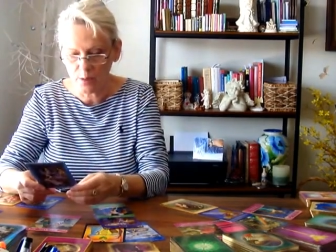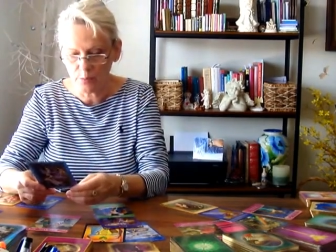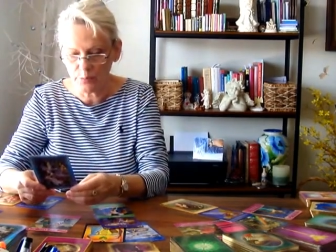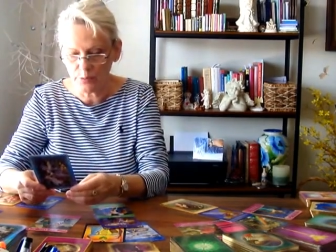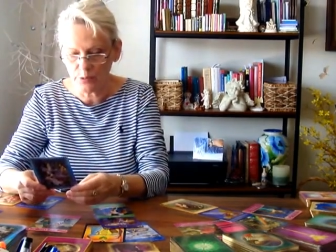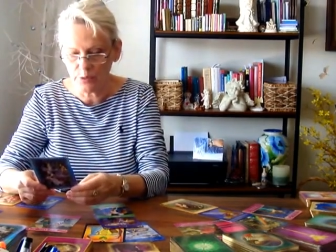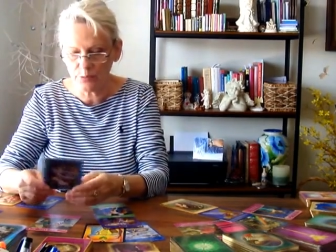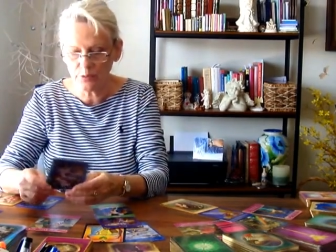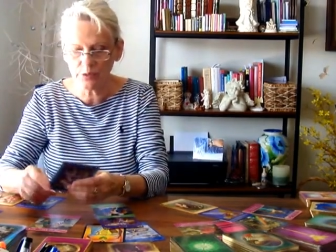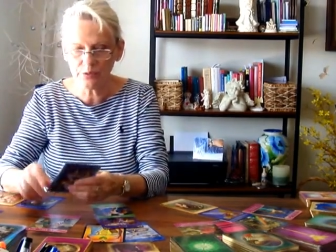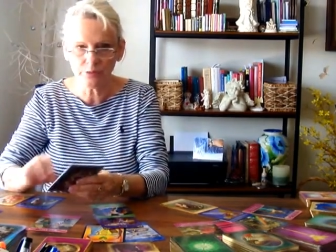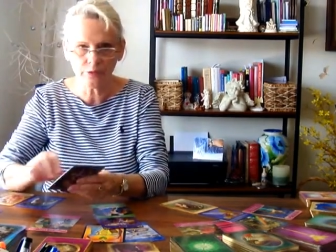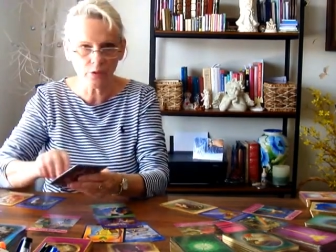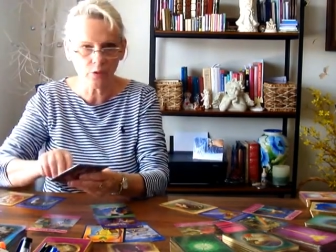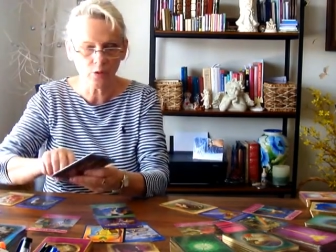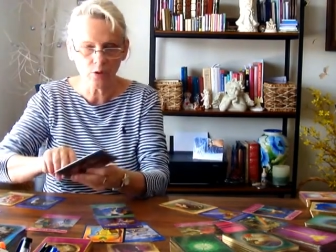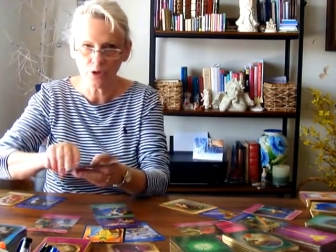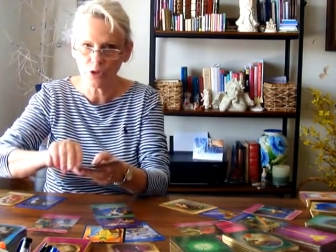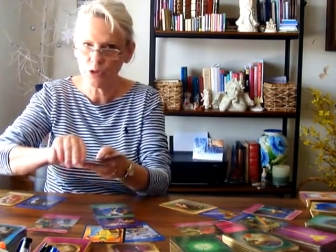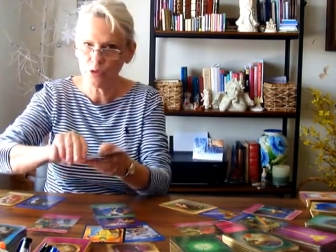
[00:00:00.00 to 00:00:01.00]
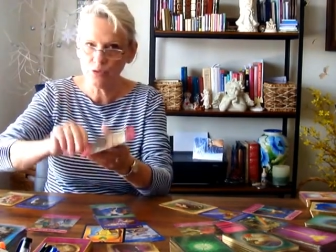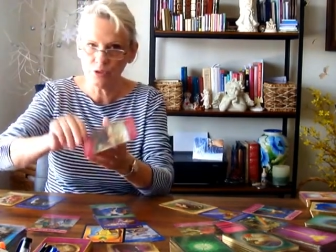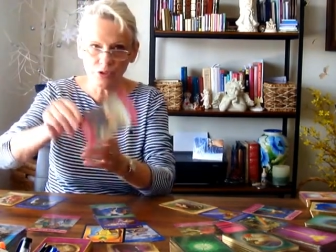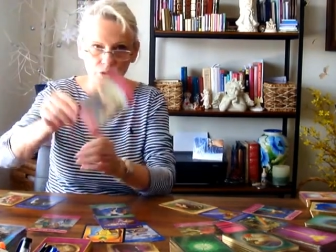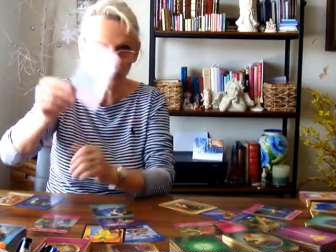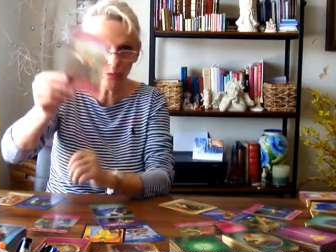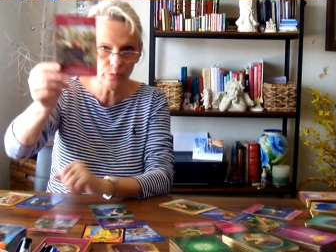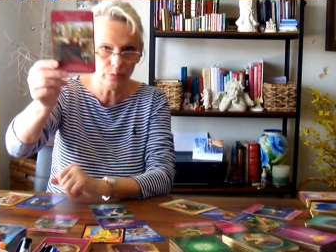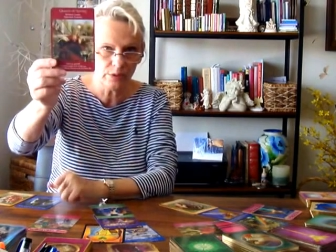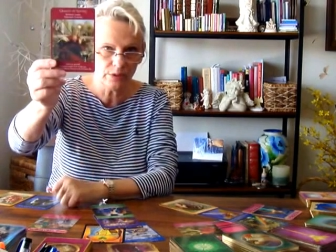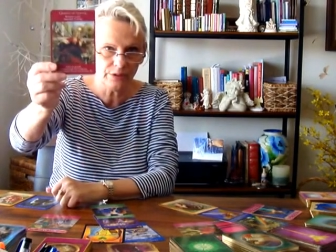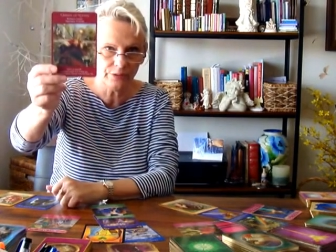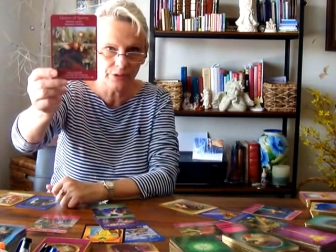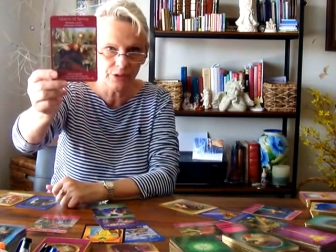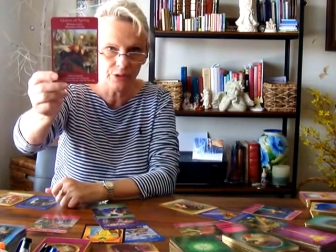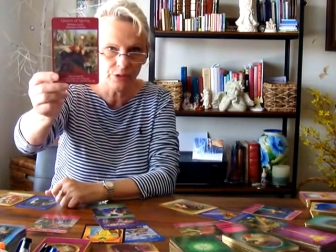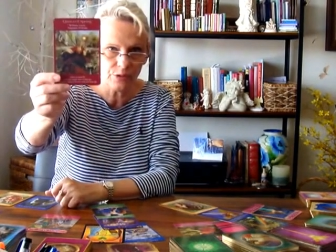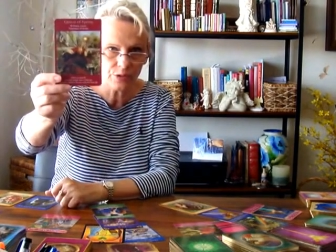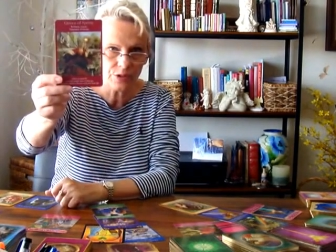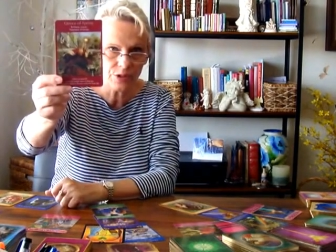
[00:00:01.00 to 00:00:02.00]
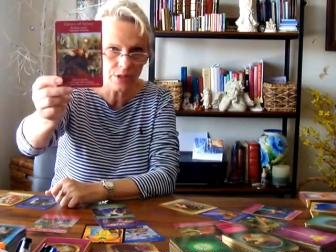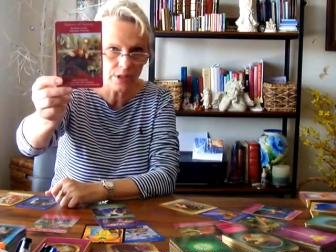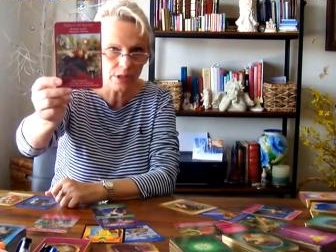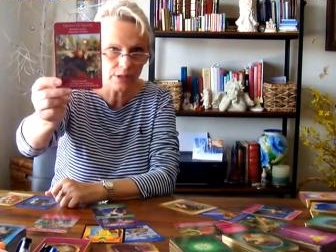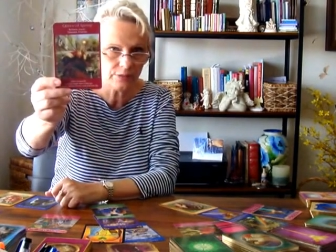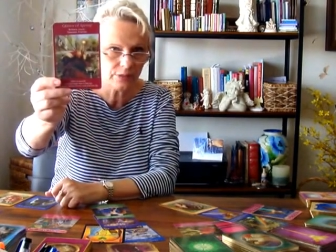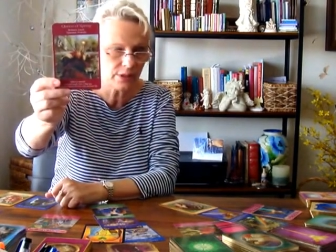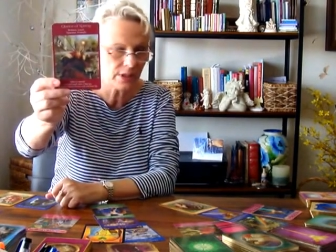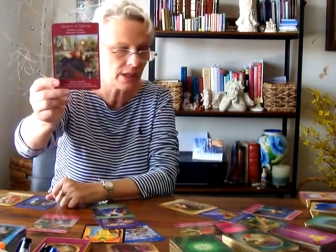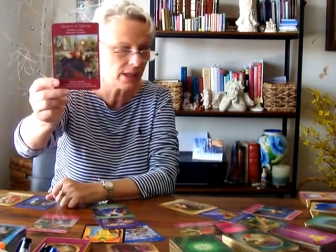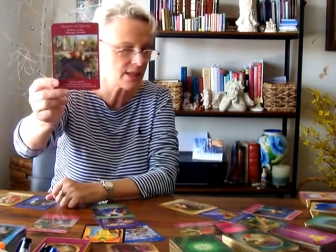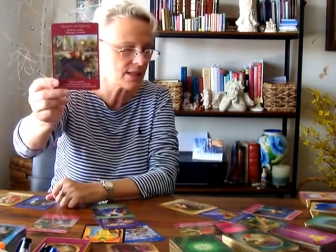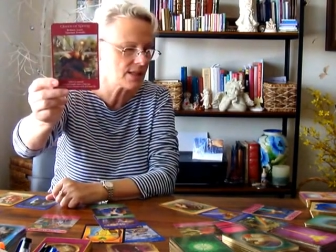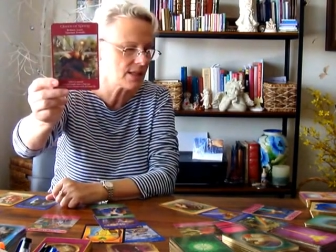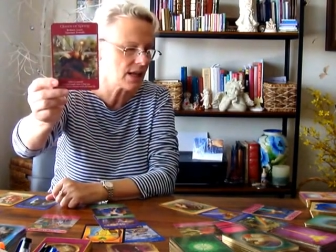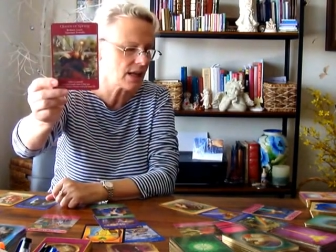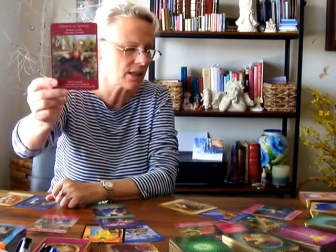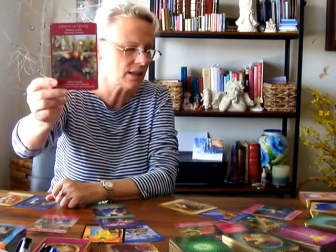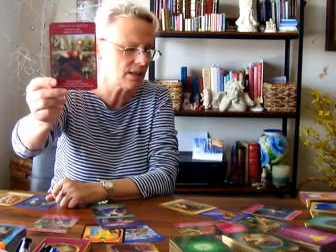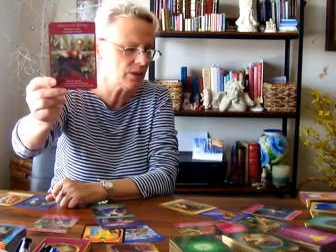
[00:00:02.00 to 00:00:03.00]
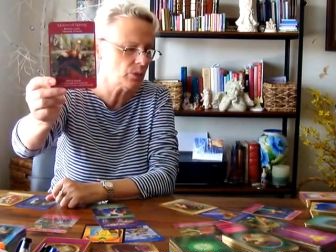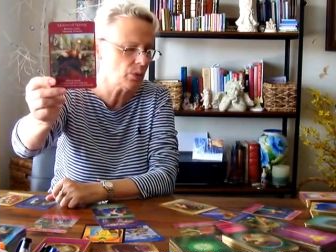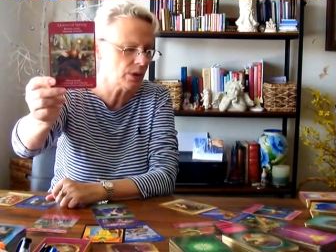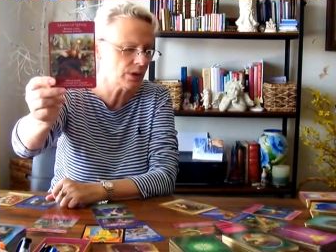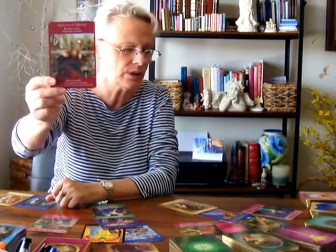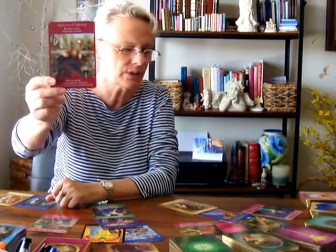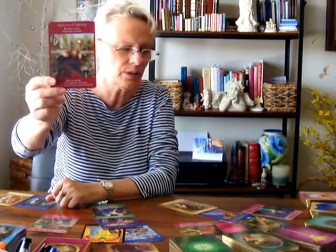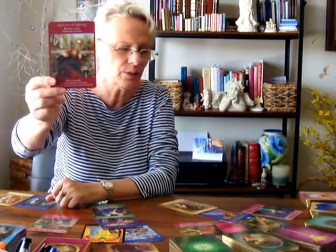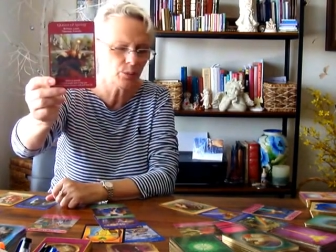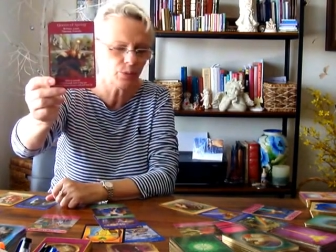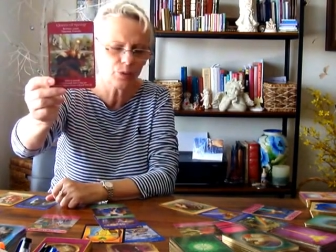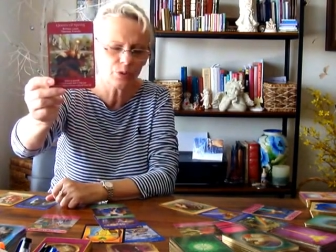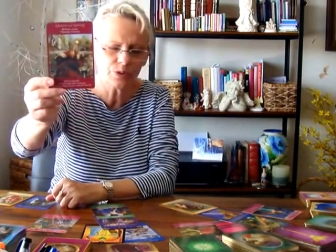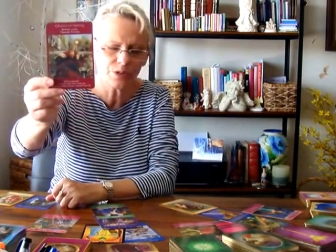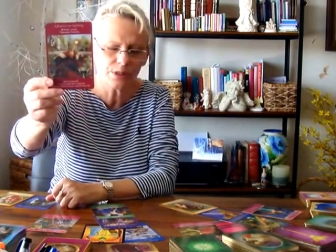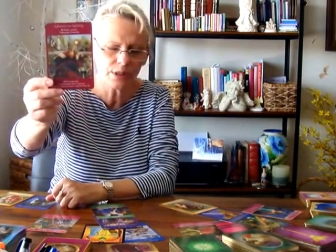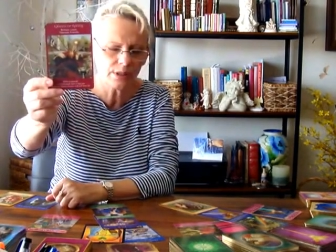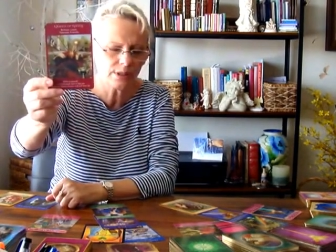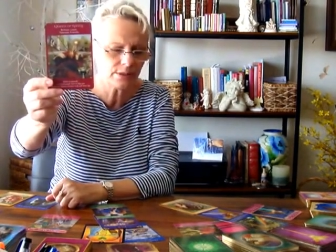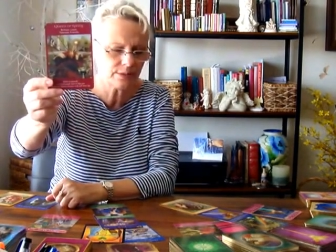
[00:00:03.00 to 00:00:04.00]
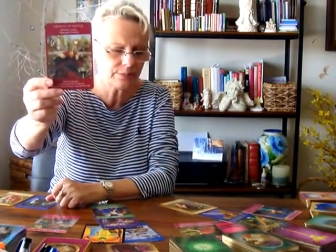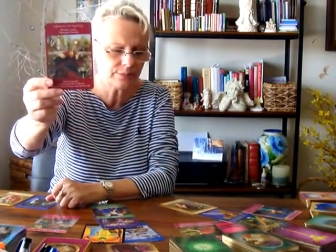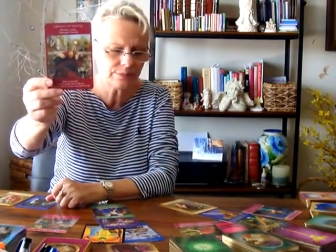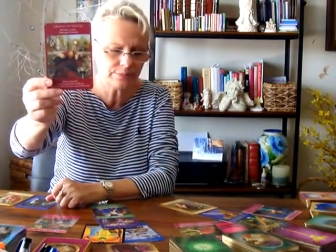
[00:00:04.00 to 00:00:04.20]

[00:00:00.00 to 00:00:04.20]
Beautiful. You need to believe in yourself. Exactly what the book said.